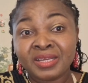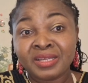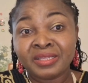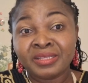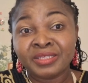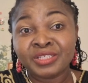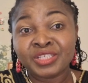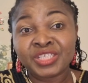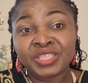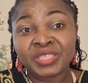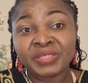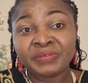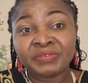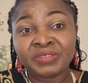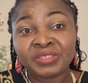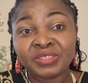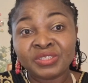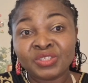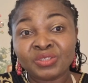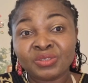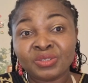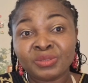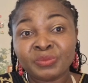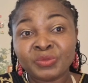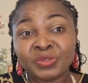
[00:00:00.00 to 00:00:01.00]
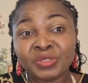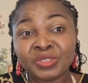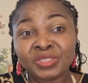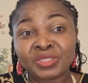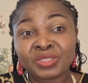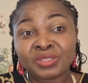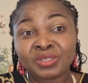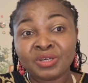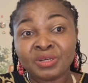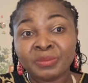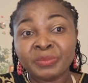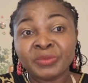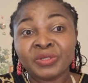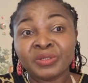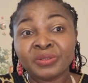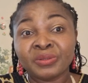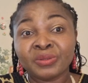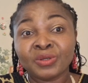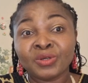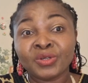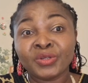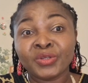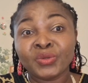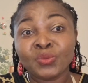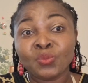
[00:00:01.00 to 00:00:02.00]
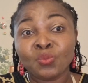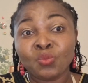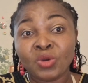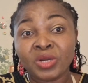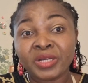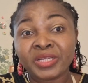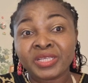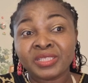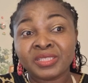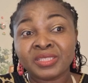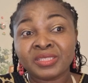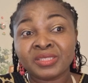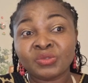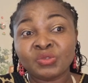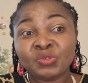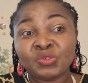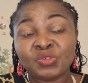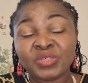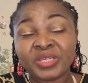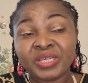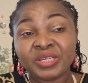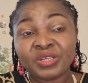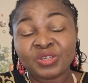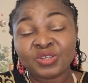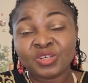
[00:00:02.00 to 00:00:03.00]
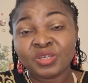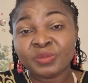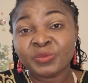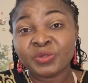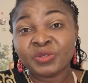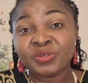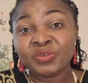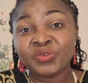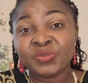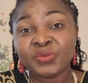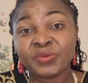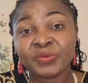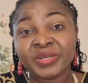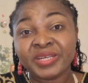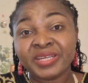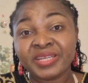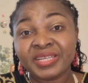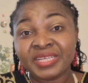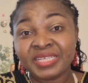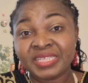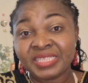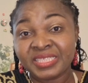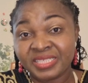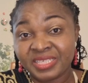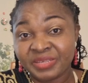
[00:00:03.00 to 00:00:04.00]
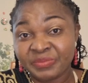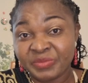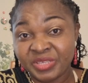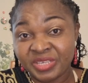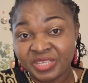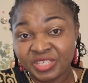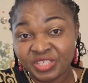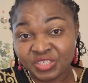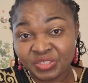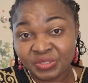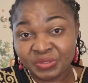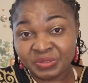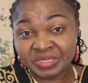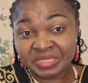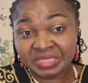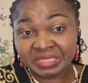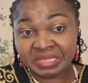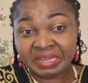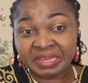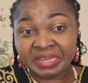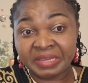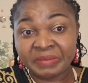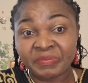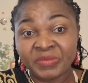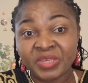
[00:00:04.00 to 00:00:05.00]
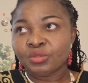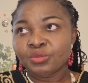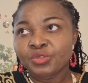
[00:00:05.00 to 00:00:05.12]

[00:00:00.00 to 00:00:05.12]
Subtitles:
The shift is almost common, or the work is usually common during examination time.